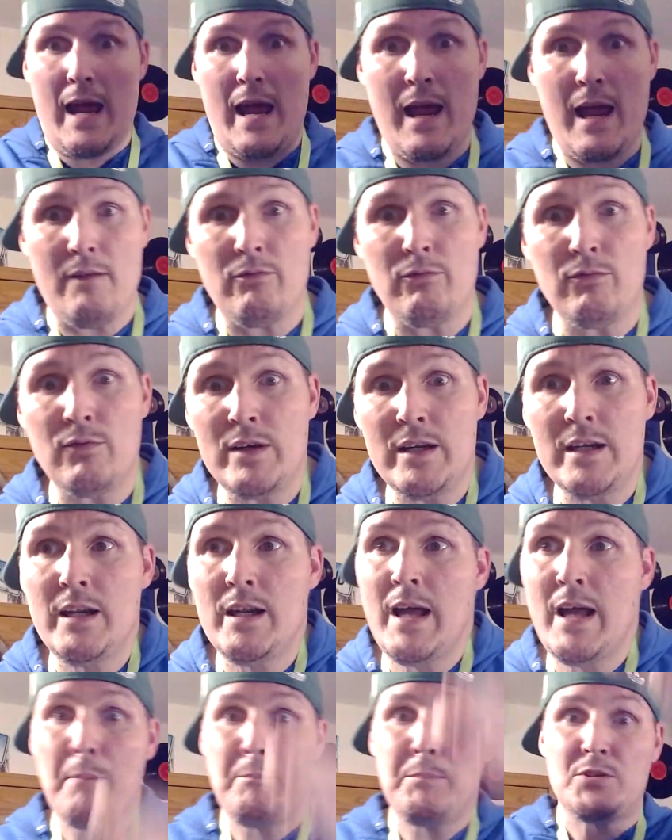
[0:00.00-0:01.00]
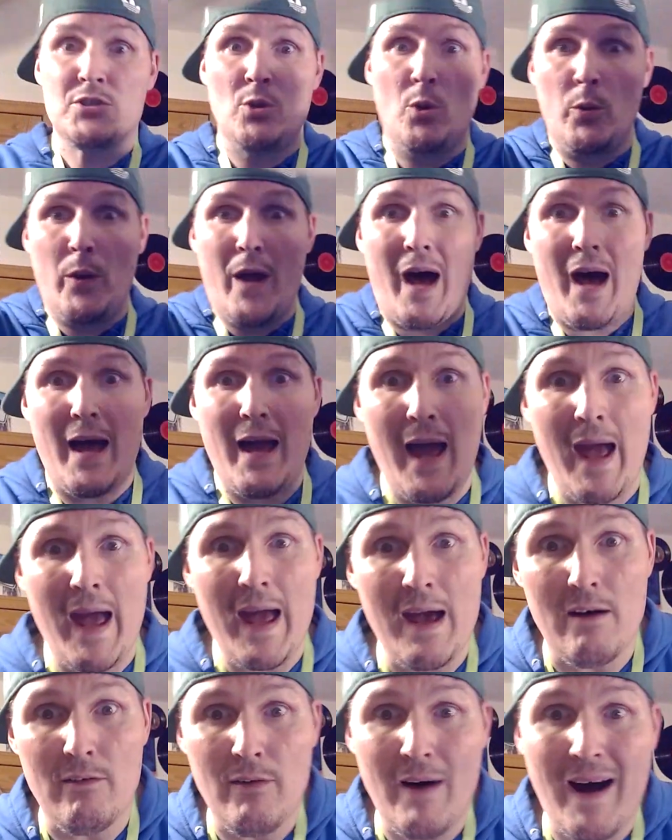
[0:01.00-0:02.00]
Every episode I
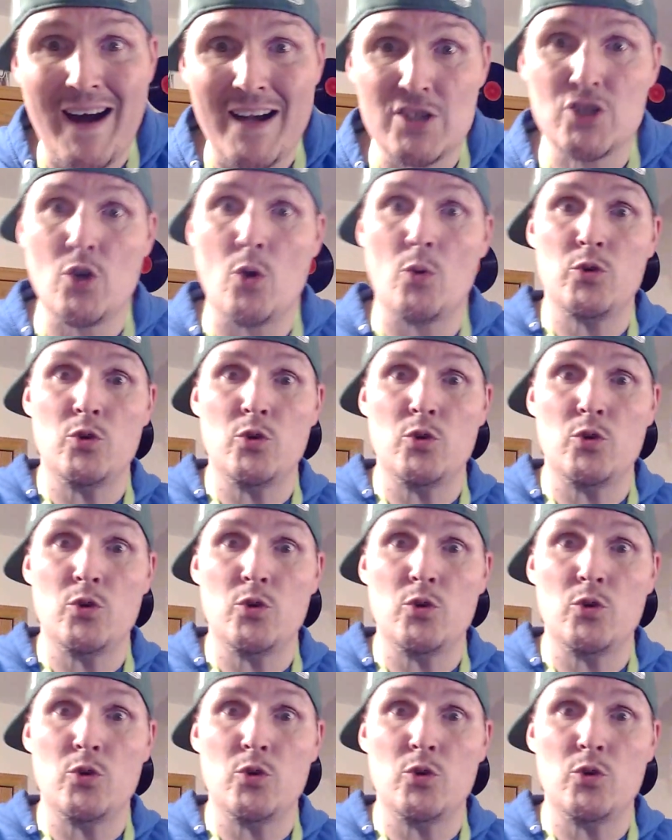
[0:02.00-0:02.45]
have, I show